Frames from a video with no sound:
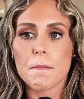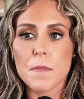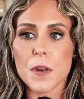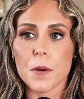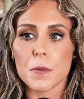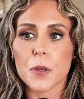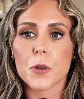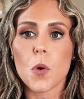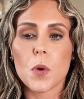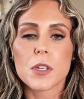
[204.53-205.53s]
you know, they're
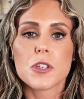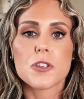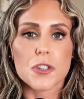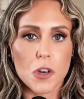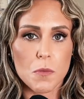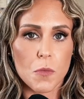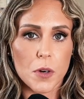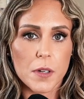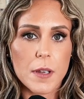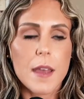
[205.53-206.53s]
going to show
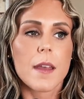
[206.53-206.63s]
more.